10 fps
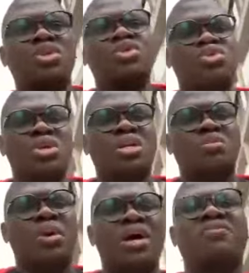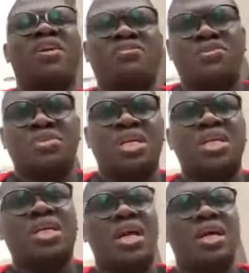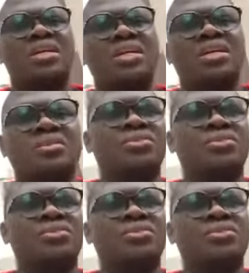So we usually buy 500 acre,